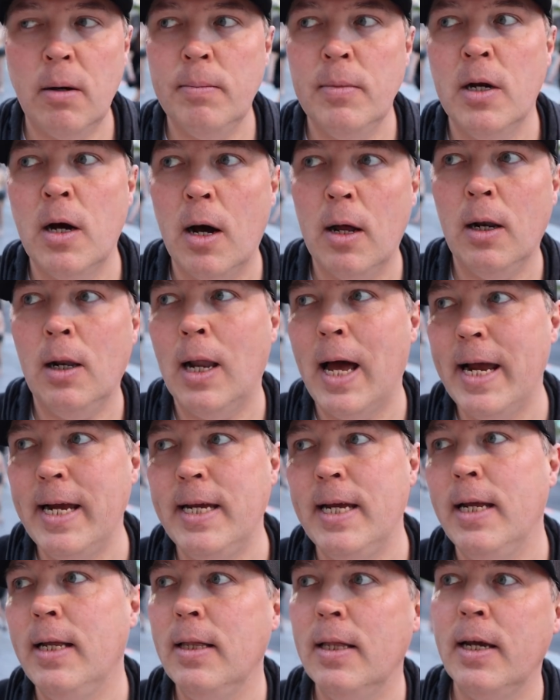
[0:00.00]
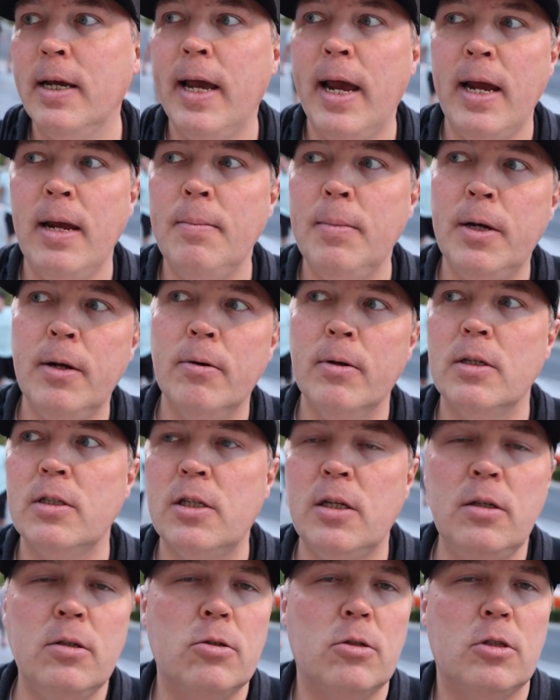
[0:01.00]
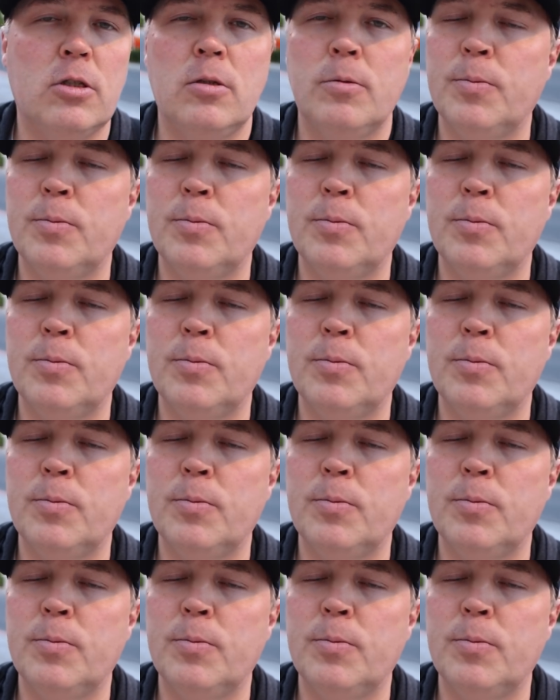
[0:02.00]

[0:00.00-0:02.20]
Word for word: up not liking the game here at Caesars